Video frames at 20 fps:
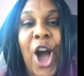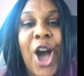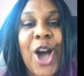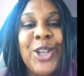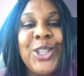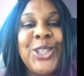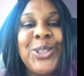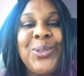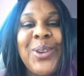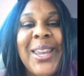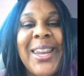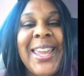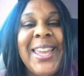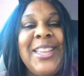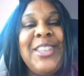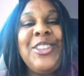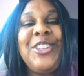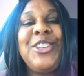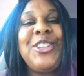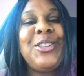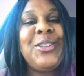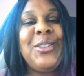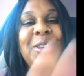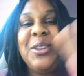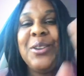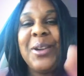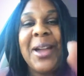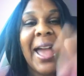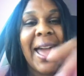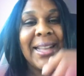oh, sweetie,
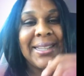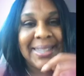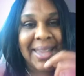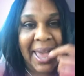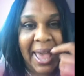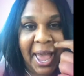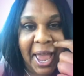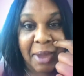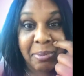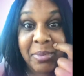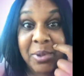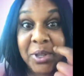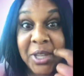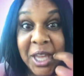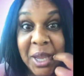you got time.